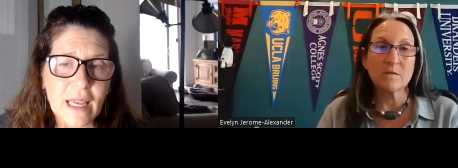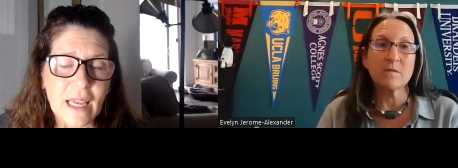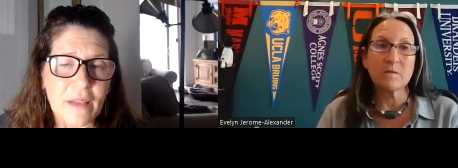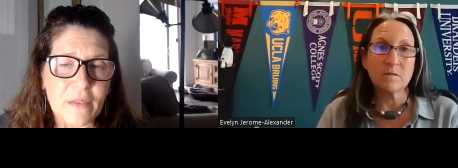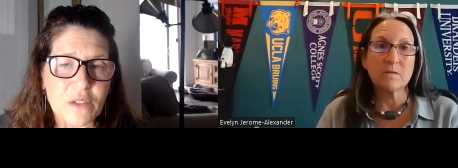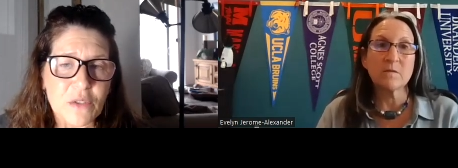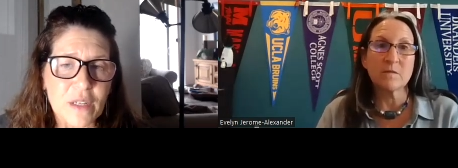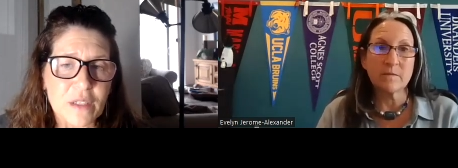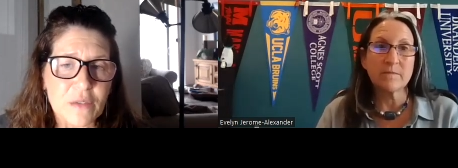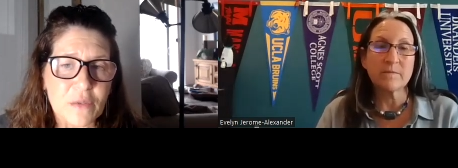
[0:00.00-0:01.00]
Speaker 1: in the
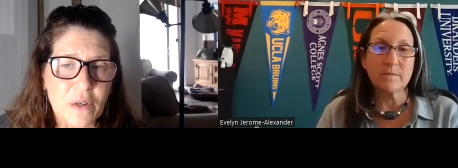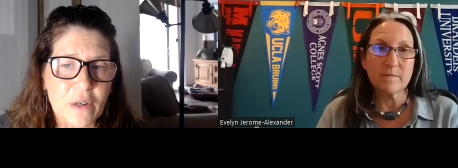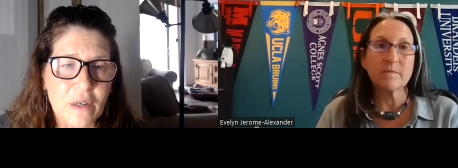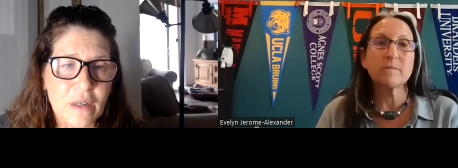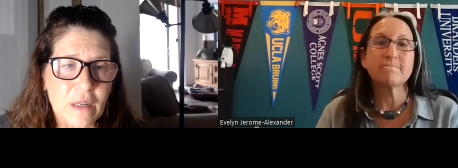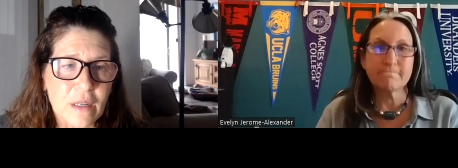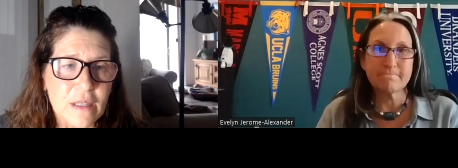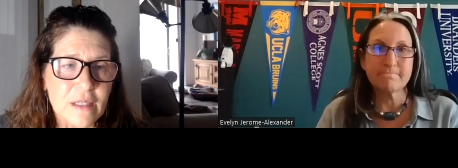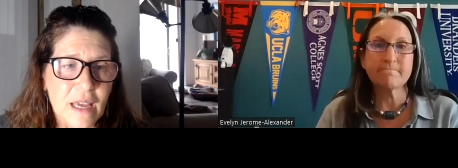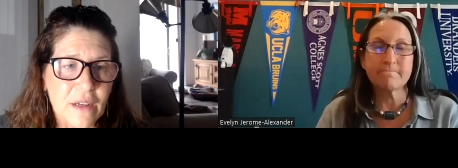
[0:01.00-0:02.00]
transfer
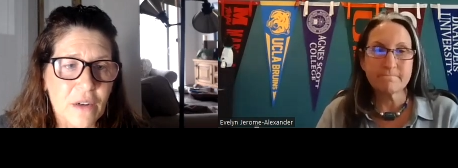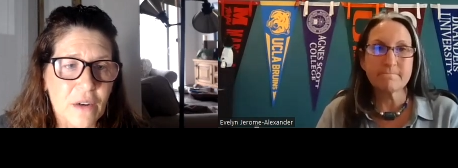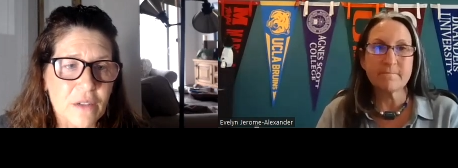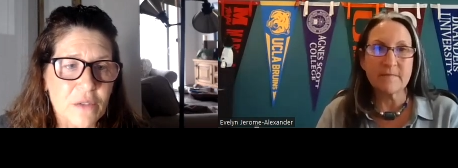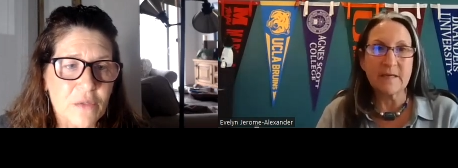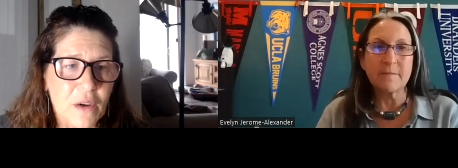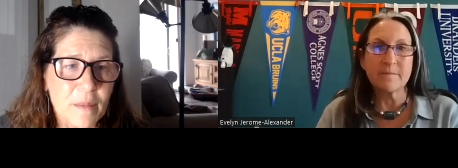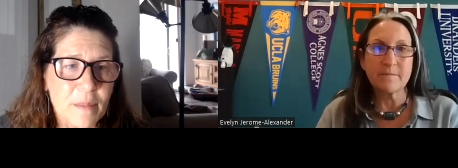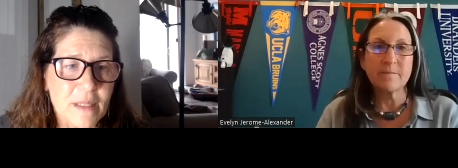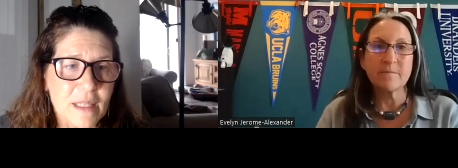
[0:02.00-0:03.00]
sector. It's
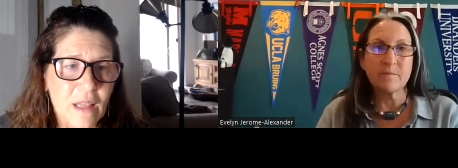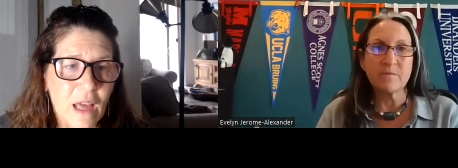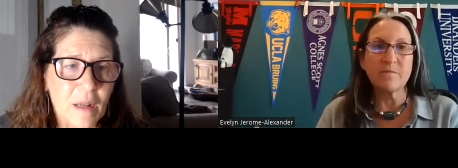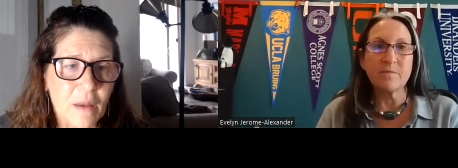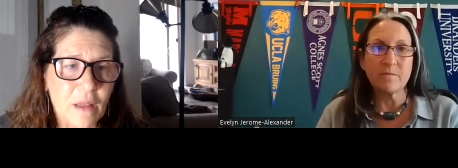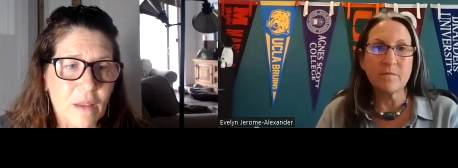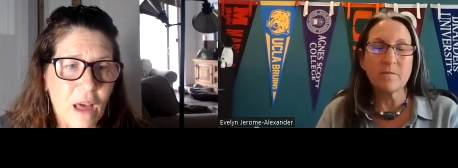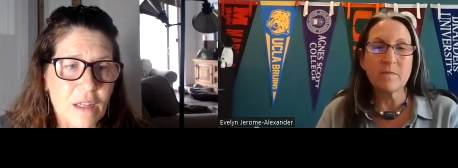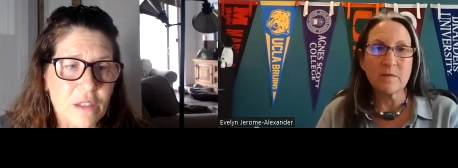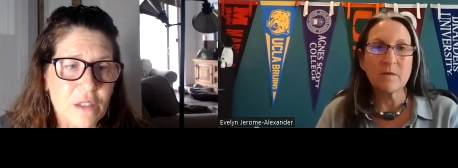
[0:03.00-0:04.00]
very yeah. busy. A lot, of, a
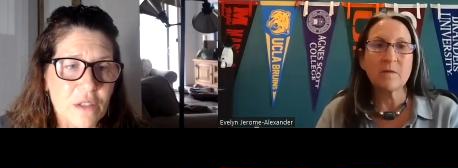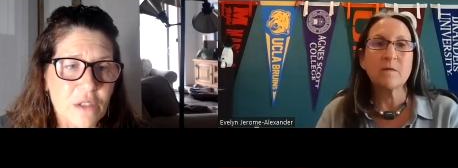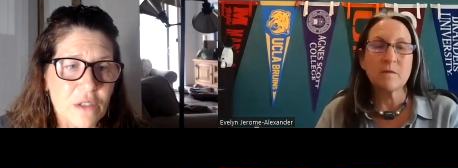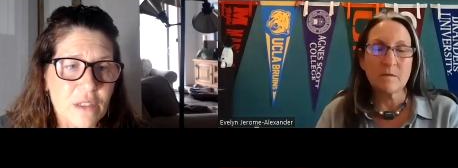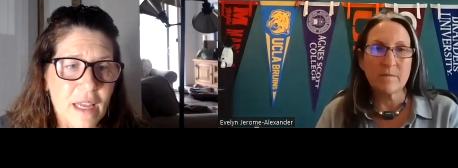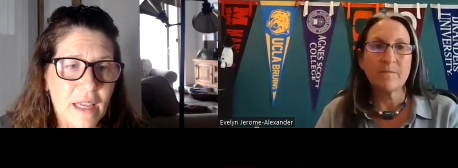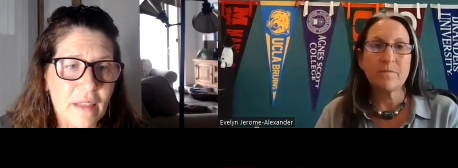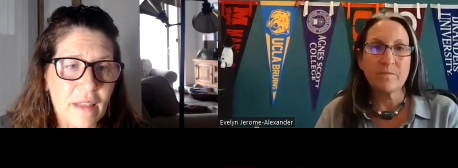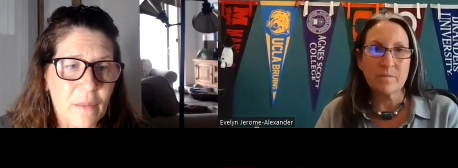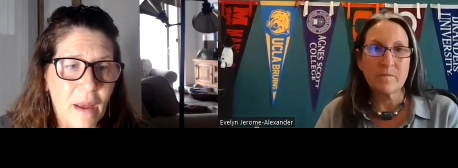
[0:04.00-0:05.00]
lot, of, students are
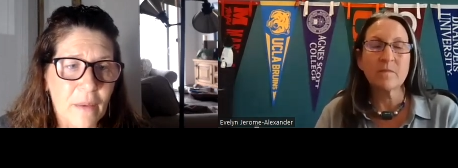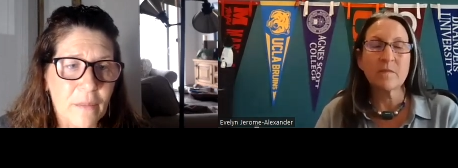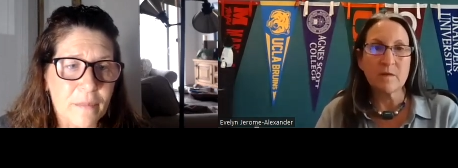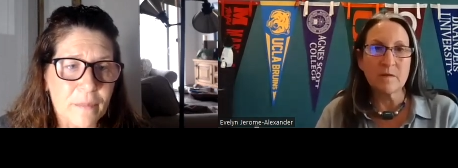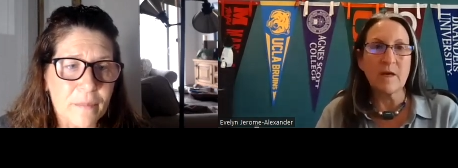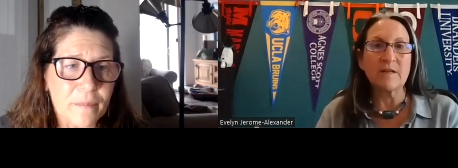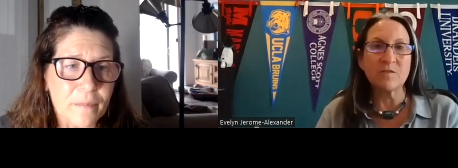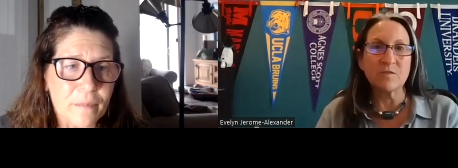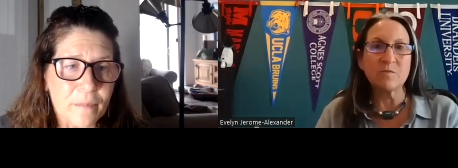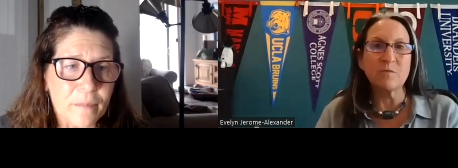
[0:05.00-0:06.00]
taking that route.
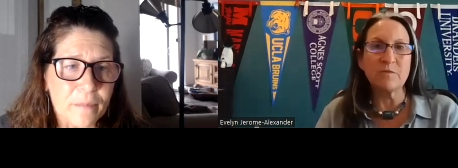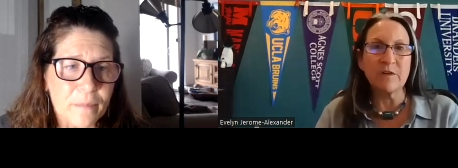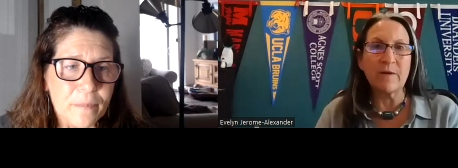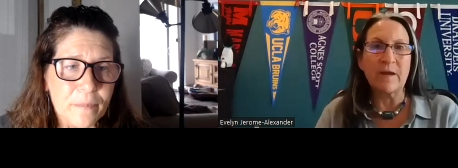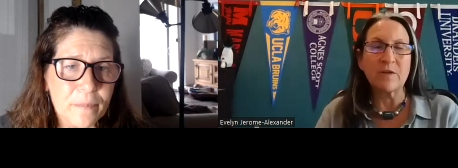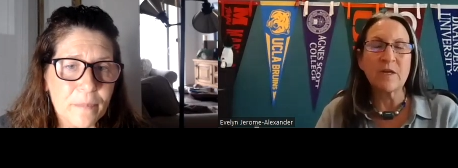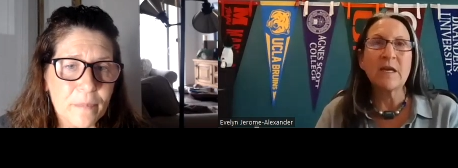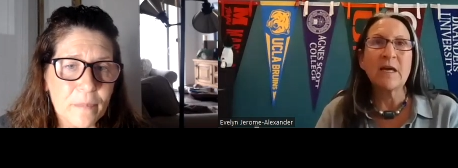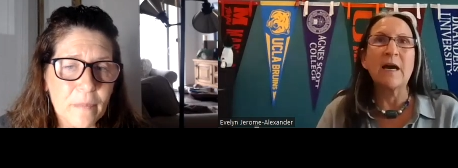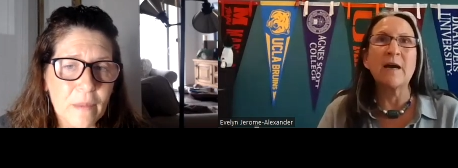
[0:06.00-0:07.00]
Speaker 2: A lot of students moving
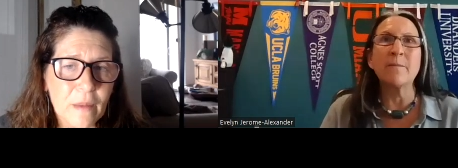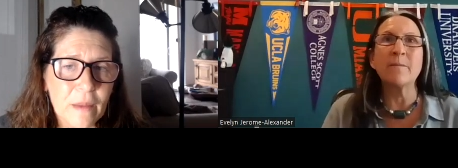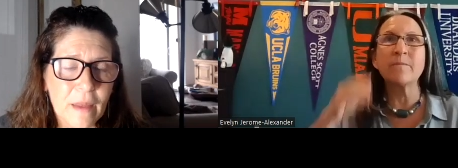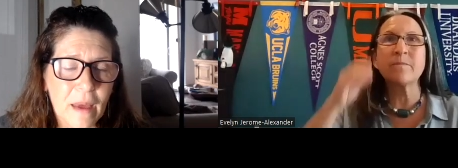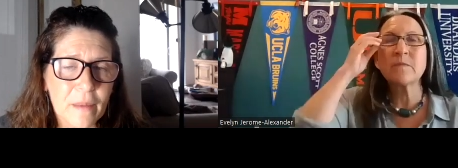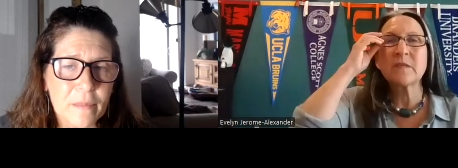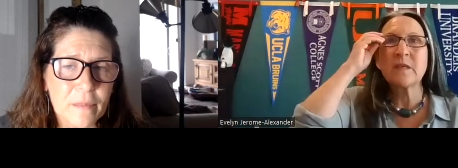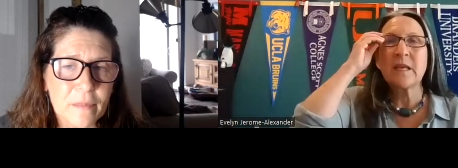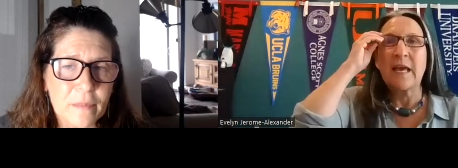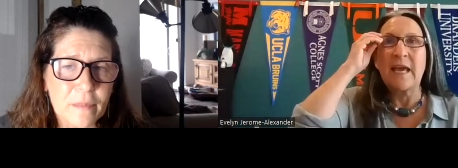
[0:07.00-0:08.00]
around. Um, yeah
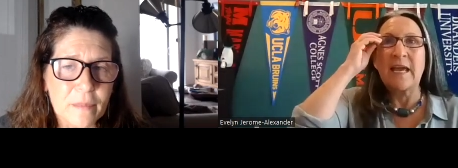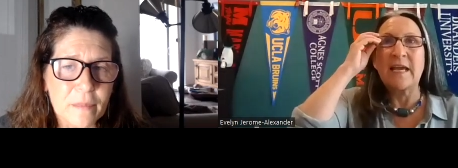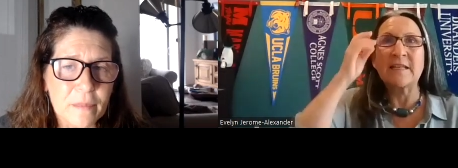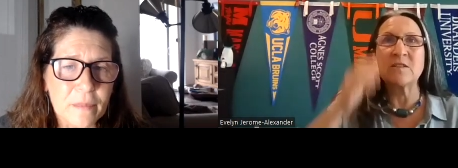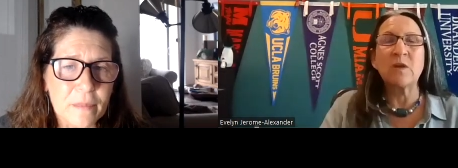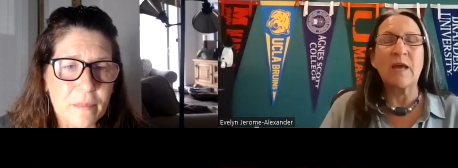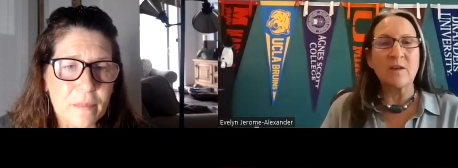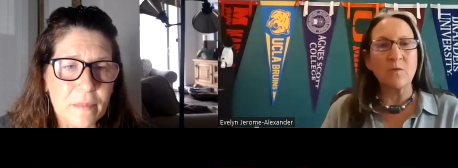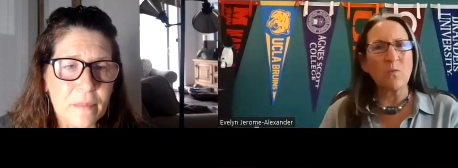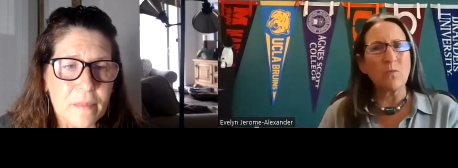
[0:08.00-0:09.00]

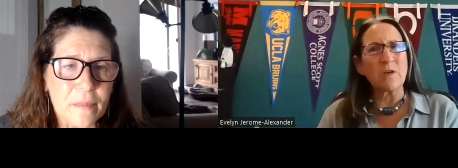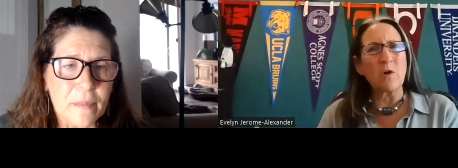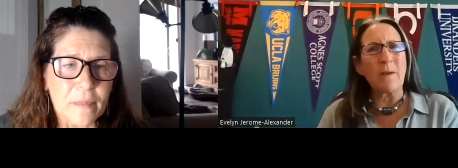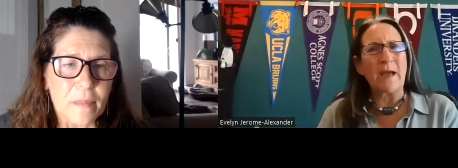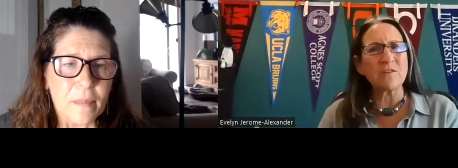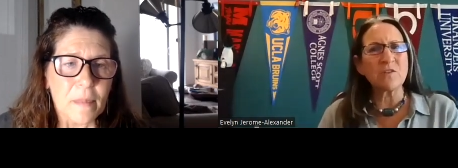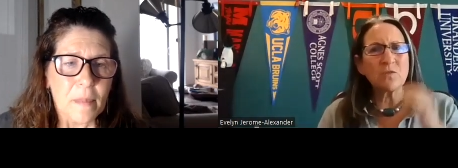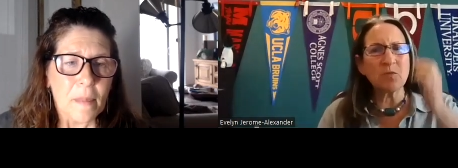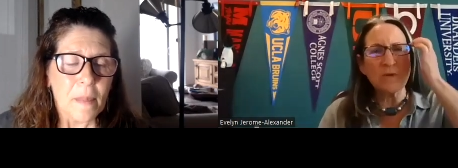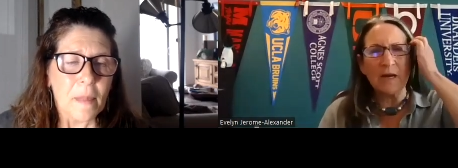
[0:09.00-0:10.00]
and and go
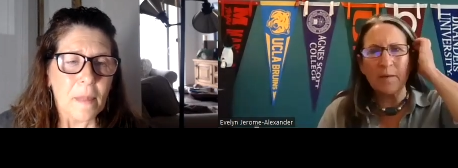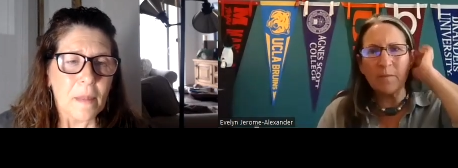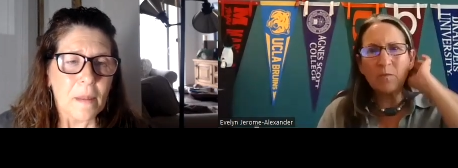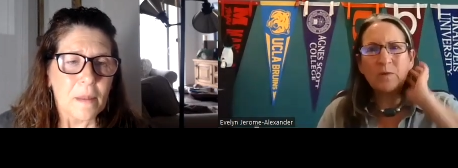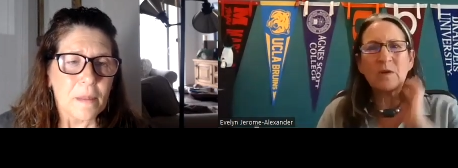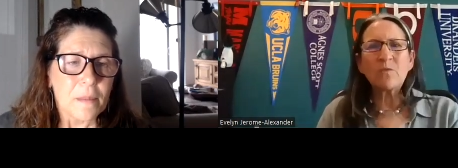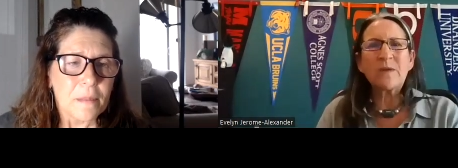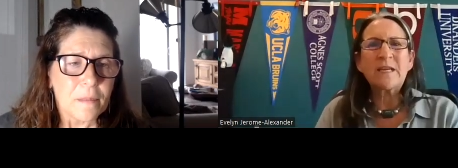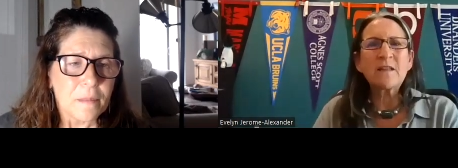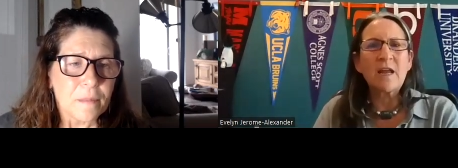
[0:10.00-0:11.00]
back to um,
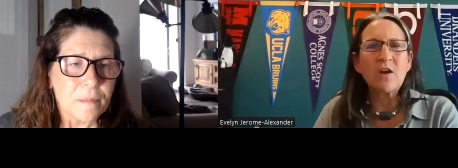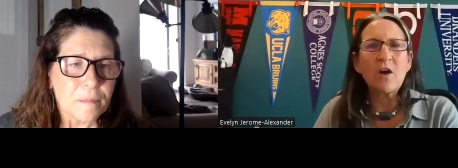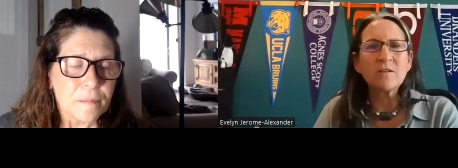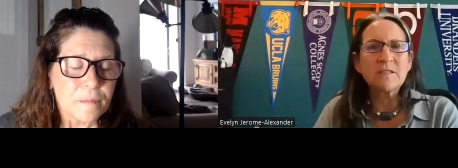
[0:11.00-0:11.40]
we we get a lot of